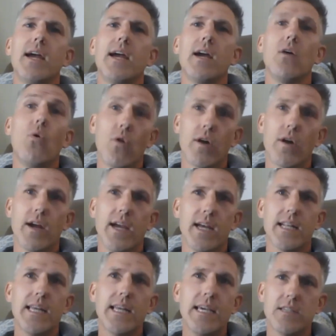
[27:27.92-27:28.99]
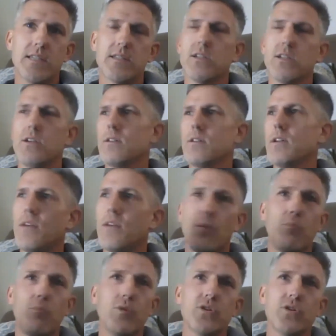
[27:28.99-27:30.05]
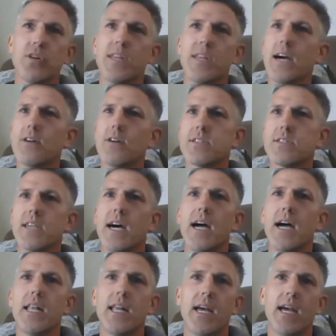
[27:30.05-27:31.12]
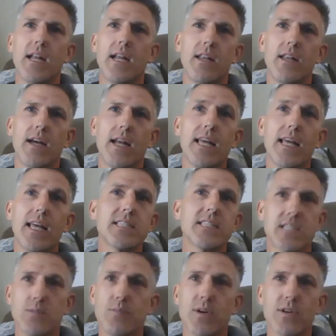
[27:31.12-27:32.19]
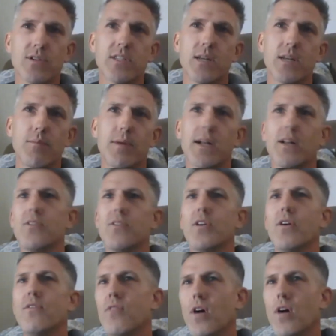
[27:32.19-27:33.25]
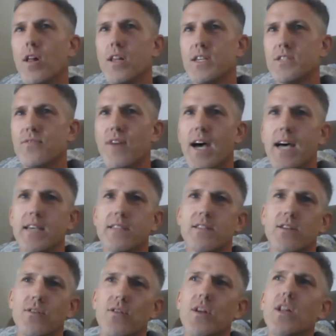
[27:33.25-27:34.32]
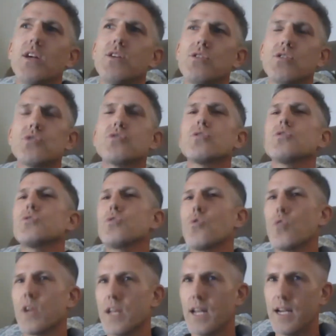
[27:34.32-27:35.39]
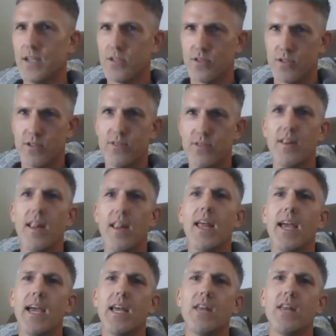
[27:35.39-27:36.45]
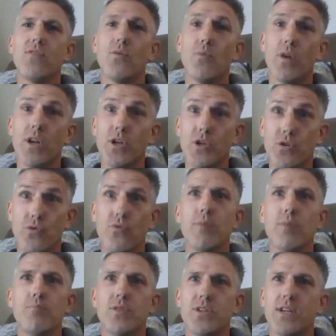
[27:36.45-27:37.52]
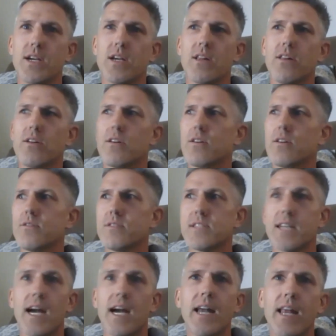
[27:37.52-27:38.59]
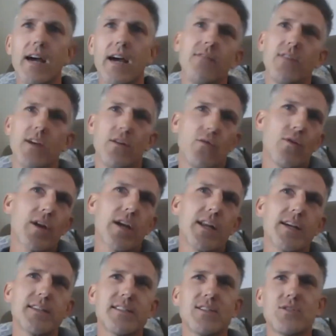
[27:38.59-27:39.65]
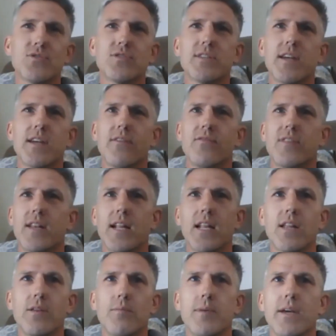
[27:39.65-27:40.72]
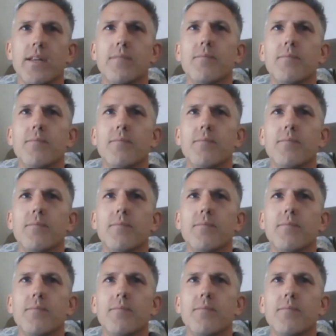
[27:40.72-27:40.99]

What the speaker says: or at least if I put you on the outside and less experience in the middle, don't fall as fast. So just trust your organizer. And if you want to do a particular skydive, then organize it yourself in a little bit.